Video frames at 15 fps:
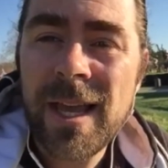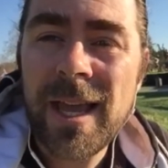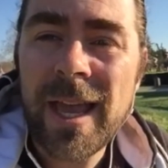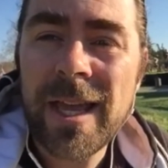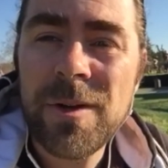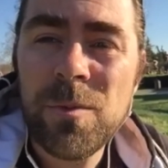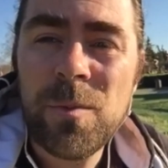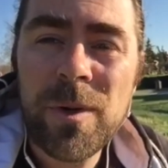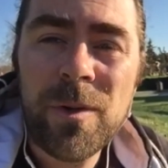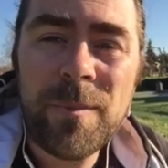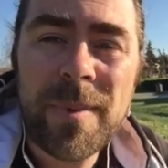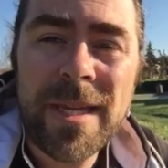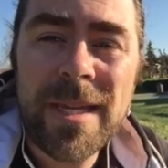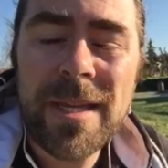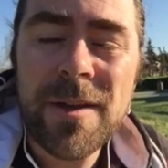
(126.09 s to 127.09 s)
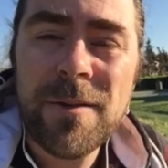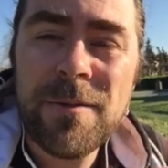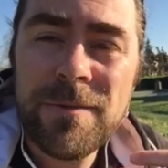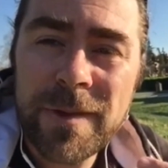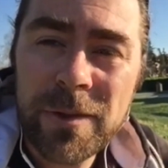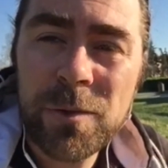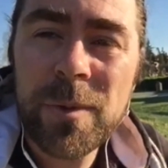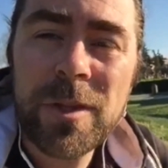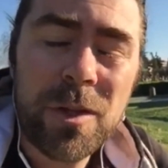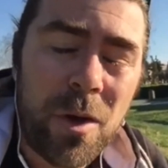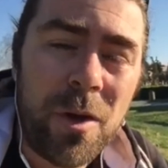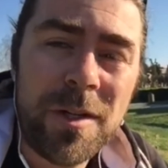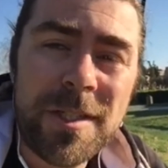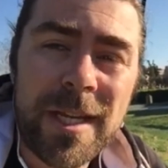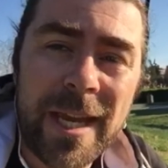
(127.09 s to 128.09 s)
and will be filled with
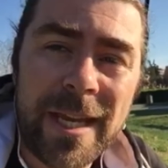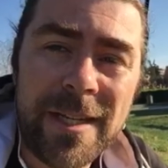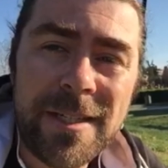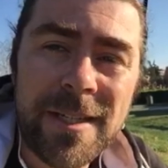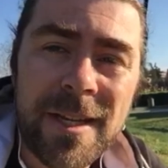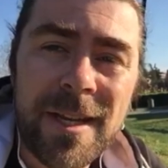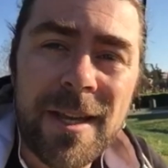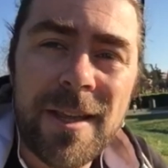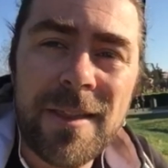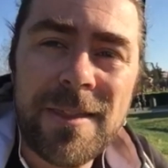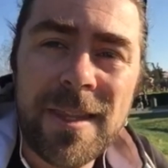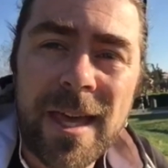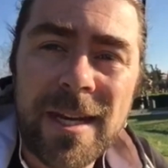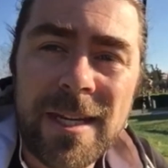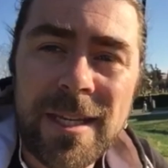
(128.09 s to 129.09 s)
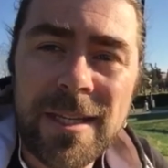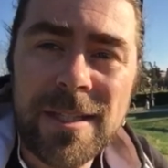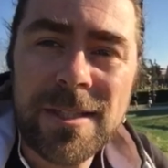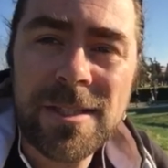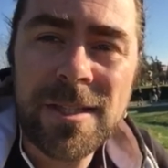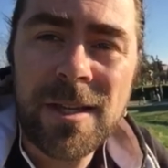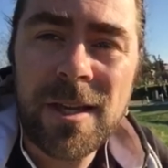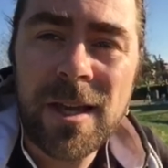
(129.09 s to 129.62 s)
content that is